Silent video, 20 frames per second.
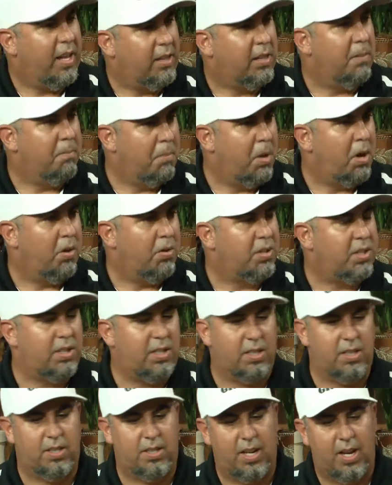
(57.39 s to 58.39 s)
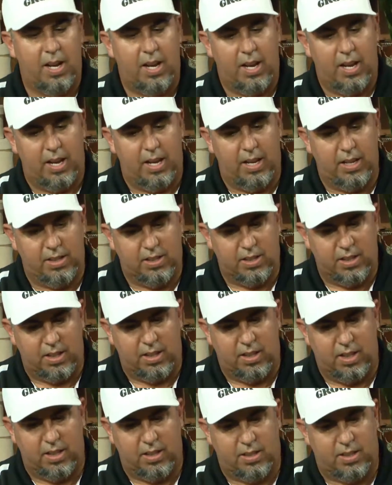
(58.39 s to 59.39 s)
and the most is
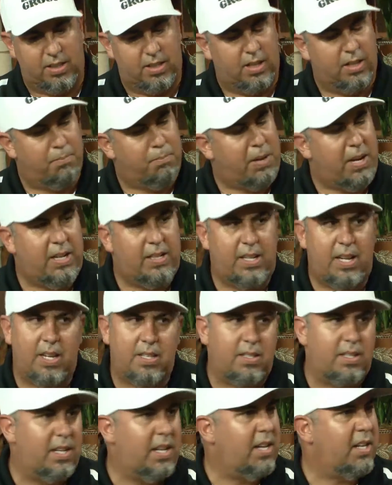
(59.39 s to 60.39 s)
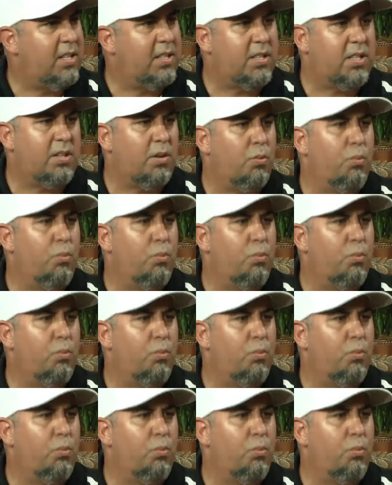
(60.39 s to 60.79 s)
this PTSD is